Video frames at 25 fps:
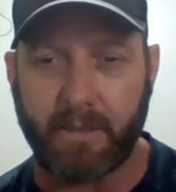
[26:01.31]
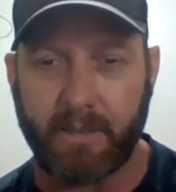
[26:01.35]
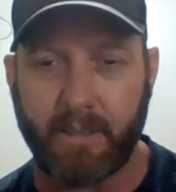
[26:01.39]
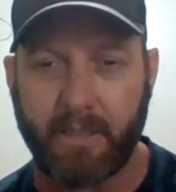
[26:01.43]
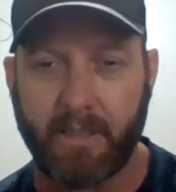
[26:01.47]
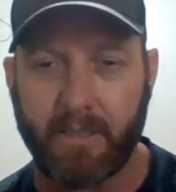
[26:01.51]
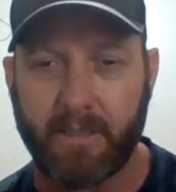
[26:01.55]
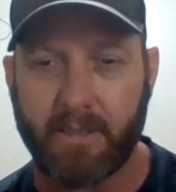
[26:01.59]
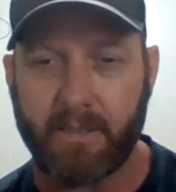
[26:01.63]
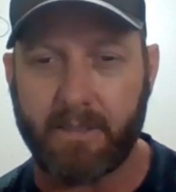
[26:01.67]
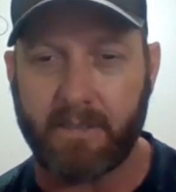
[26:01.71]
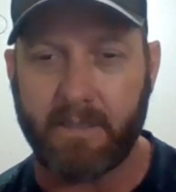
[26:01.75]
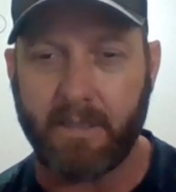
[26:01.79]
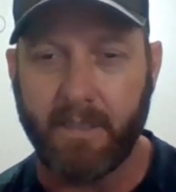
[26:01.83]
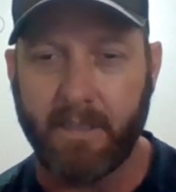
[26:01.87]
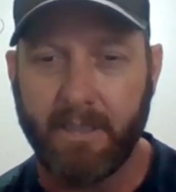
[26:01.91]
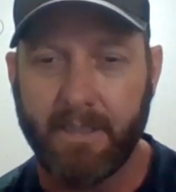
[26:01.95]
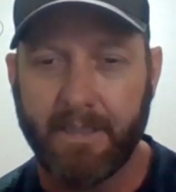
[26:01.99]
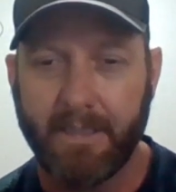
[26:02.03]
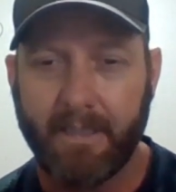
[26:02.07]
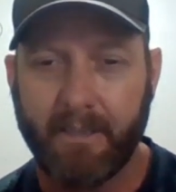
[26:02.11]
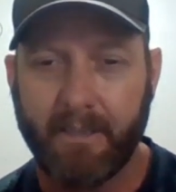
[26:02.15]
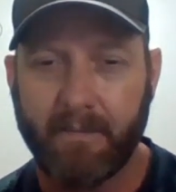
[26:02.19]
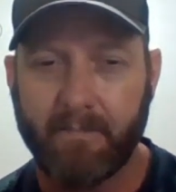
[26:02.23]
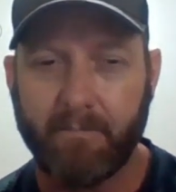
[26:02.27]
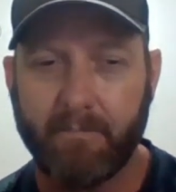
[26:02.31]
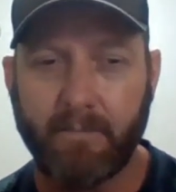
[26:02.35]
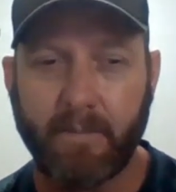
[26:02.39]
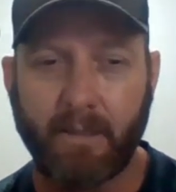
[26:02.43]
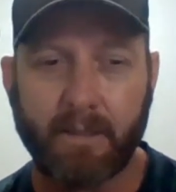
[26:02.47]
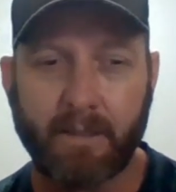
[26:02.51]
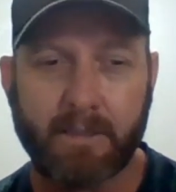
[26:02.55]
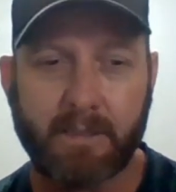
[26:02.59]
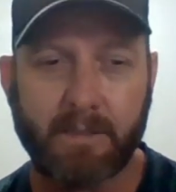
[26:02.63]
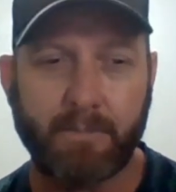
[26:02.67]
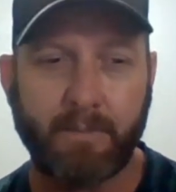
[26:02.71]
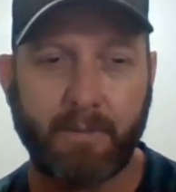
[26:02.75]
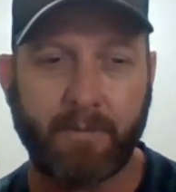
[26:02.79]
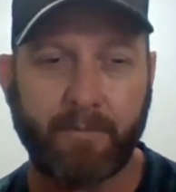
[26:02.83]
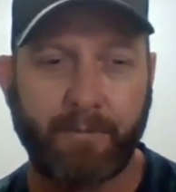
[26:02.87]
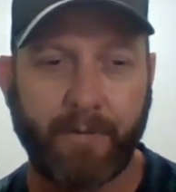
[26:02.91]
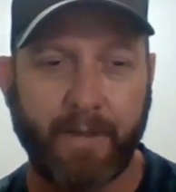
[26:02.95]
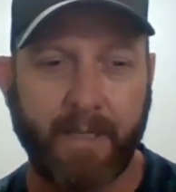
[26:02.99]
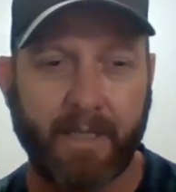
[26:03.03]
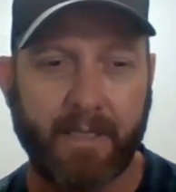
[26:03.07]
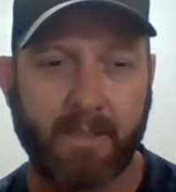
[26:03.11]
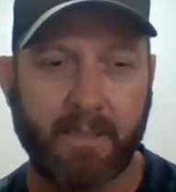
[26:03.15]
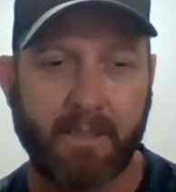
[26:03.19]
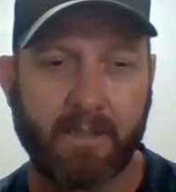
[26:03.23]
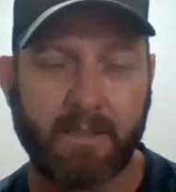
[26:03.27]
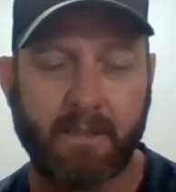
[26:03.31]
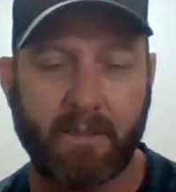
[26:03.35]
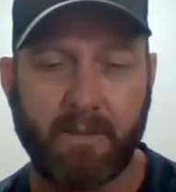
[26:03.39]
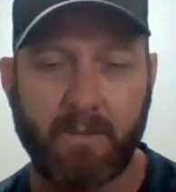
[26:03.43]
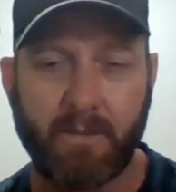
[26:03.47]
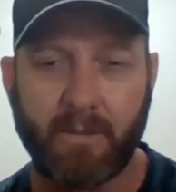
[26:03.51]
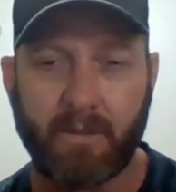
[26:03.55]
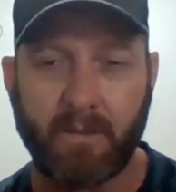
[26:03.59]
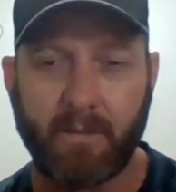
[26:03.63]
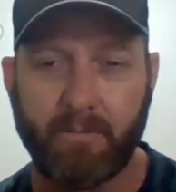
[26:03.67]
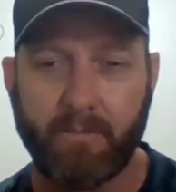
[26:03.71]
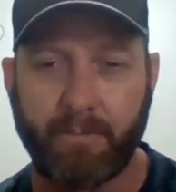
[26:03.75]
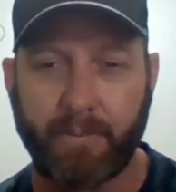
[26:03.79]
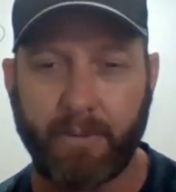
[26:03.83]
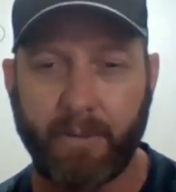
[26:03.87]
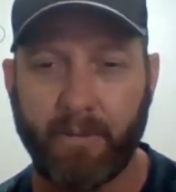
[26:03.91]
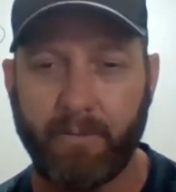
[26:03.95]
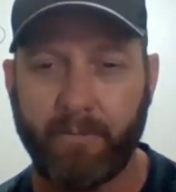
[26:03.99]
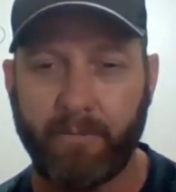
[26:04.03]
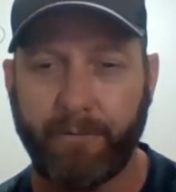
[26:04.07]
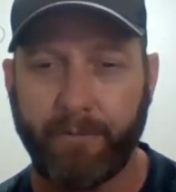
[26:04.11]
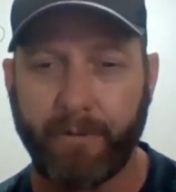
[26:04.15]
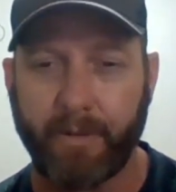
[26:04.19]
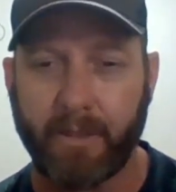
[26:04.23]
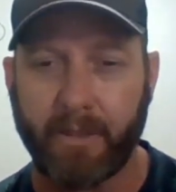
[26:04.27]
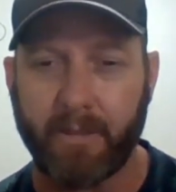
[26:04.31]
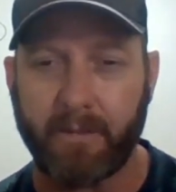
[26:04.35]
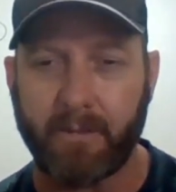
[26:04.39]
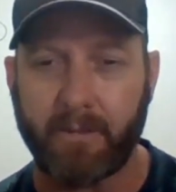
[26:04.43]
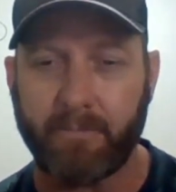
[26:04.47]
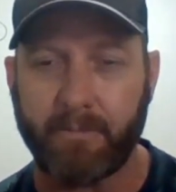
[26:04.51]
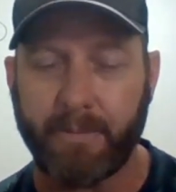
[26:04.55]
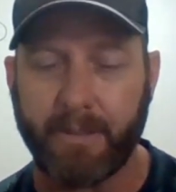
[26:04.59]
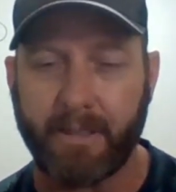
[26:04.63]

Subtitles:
but there's multiple factors that you can profile.